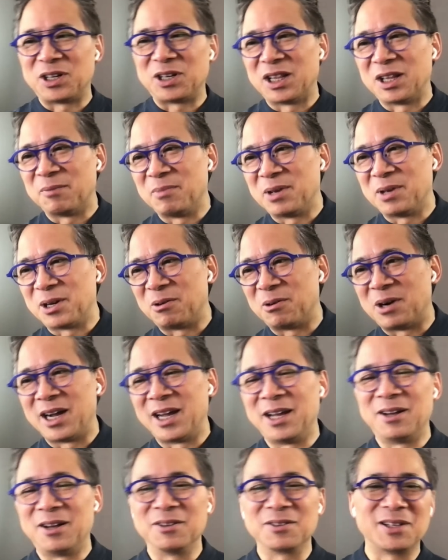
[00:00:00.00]
and the middle
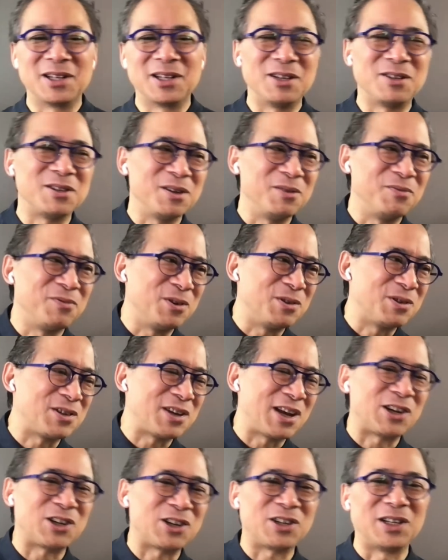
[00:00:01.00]
aisles and the seafood
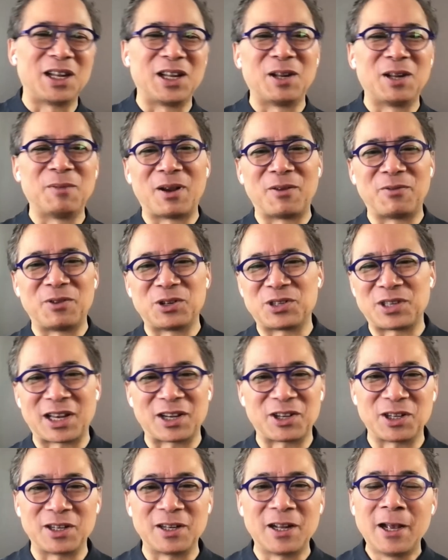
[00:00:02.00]
section and the beverage
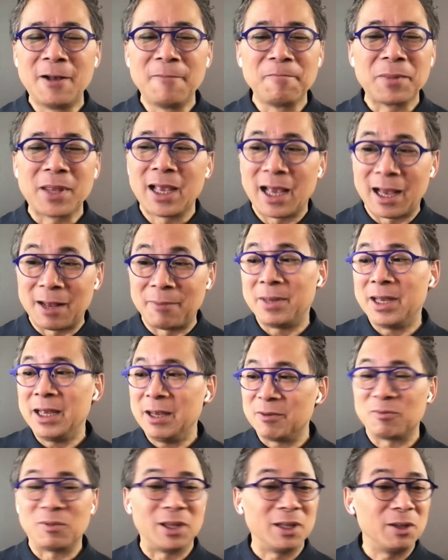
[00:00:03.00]
section. And me,
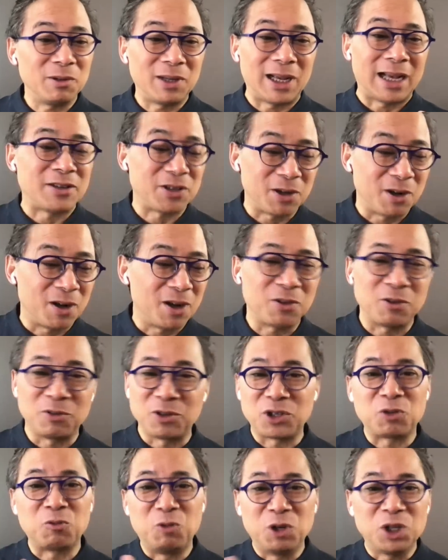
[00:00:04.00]
literally as the author,
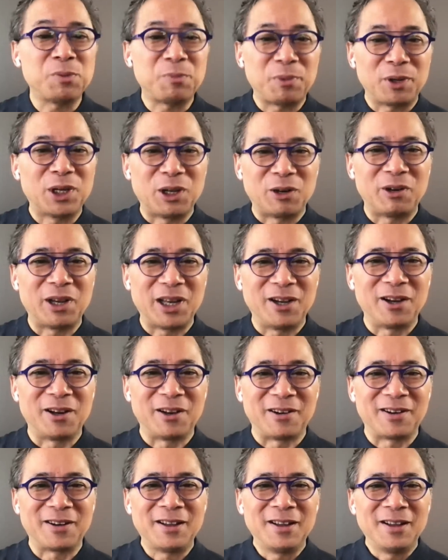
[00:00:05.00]
just whispering your
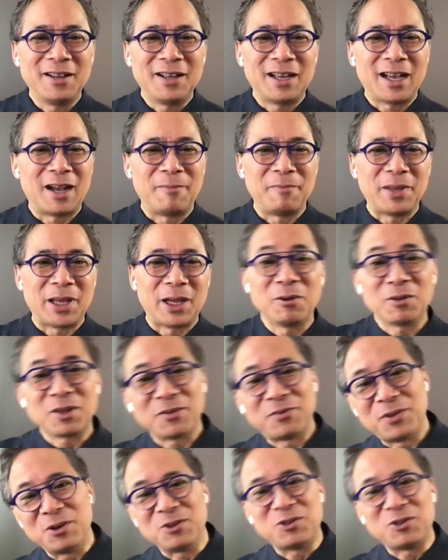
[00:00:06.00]
ear, here are the foods